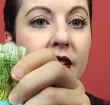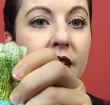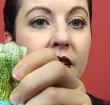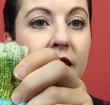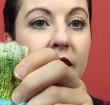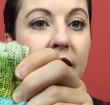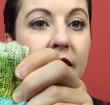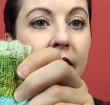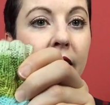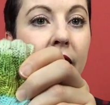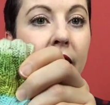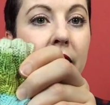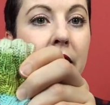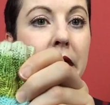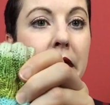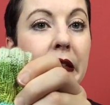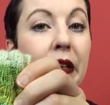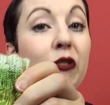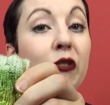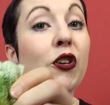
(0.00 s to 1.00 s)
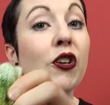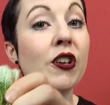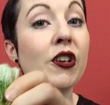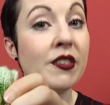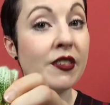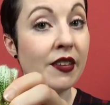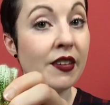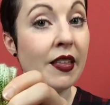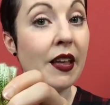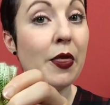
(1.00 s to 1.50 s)
Yeah, if you can
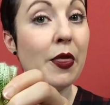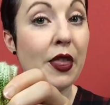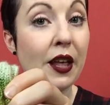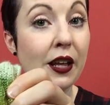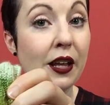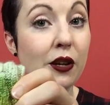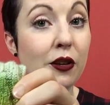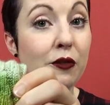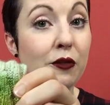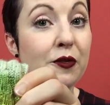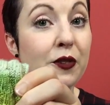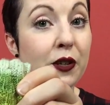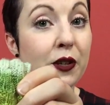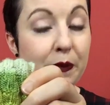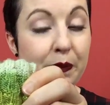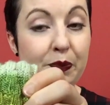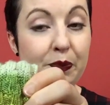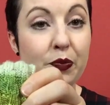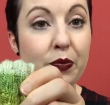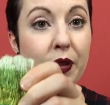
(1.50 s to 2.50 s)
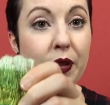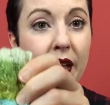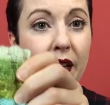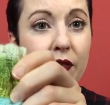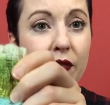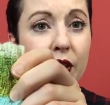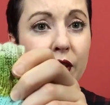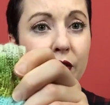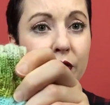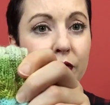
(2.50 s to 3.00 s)
see that, thank you for having
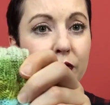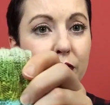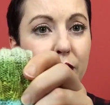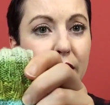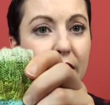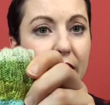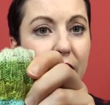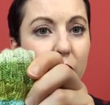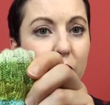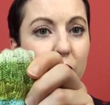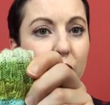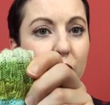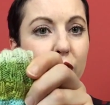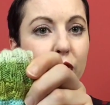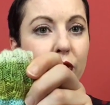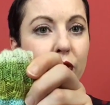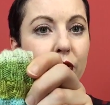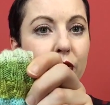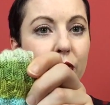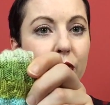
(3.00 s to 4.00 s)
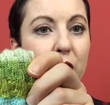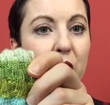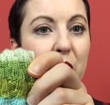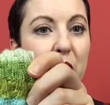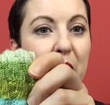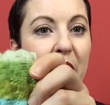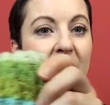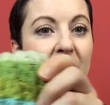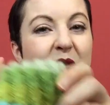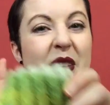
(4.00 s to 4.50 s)
really good look,
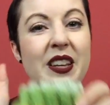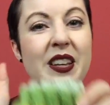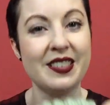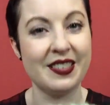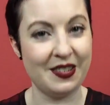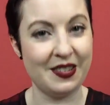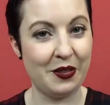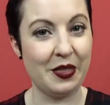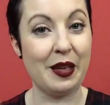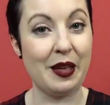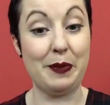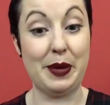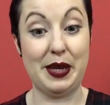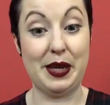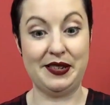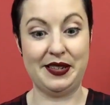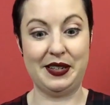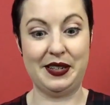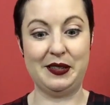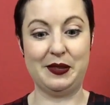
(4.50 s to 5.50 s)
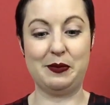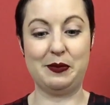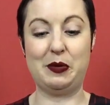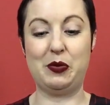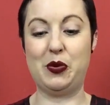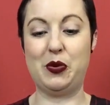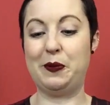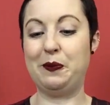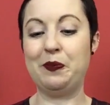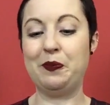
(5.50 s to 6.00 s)
but it's not that big a deal is my
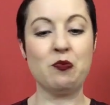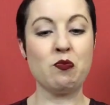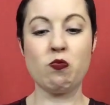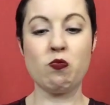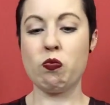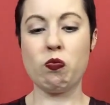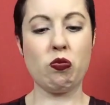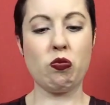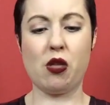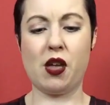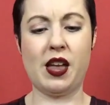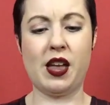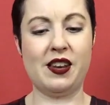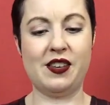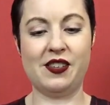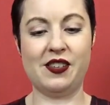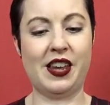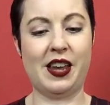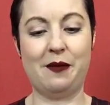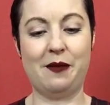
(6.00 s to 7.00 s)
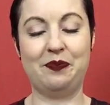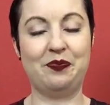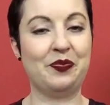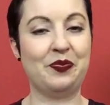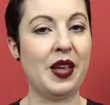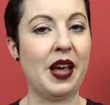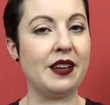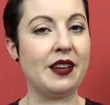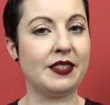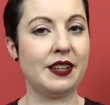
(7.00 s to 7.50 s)
point. And yeah,
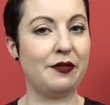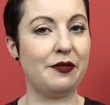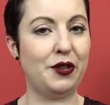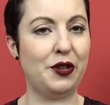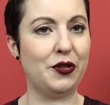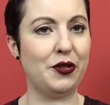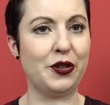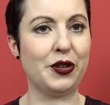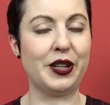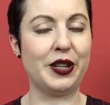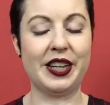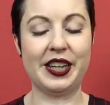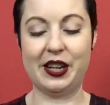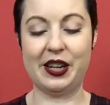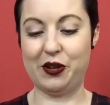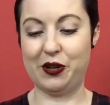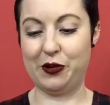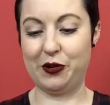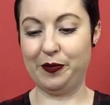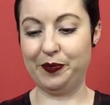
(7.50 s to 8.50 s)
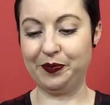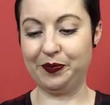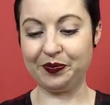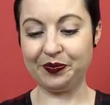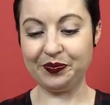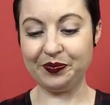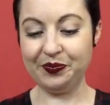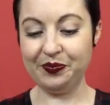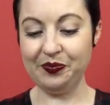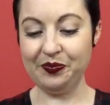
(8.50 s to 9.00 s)
Yarn to Nephew's not going to care at all.
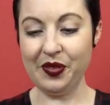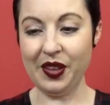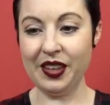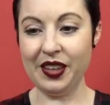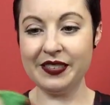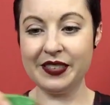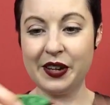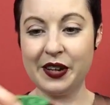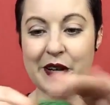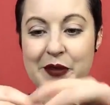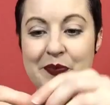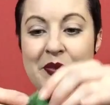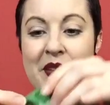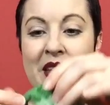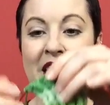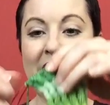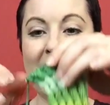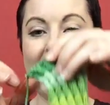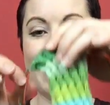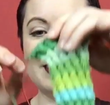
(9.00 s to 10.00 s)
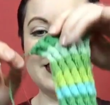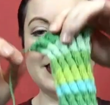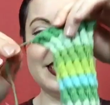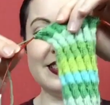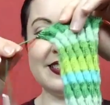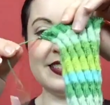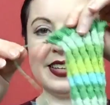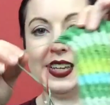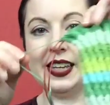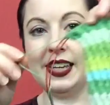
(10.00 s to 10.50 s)
So as you can
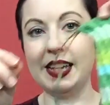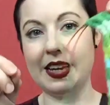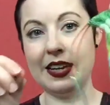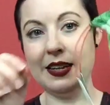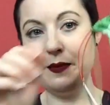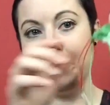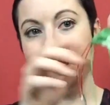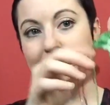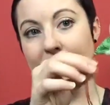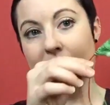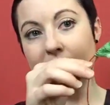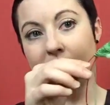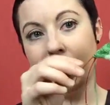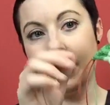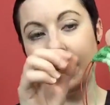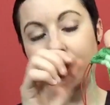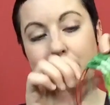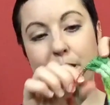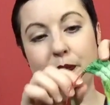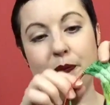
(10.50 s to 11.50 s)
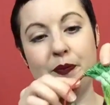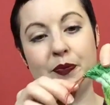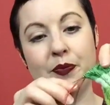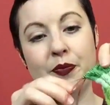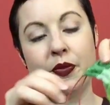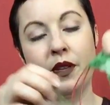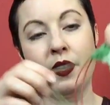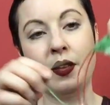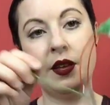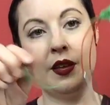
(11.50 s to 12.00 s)
see here, I'm
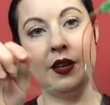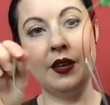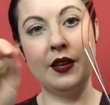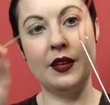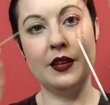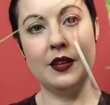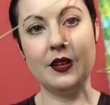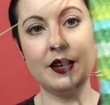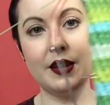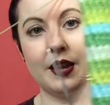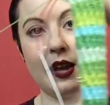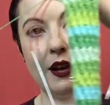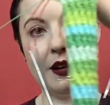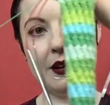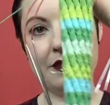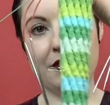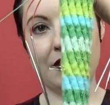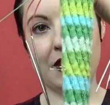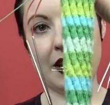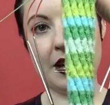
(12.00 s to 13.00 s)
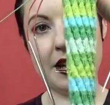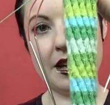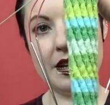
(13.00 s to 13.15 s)
out of yarn.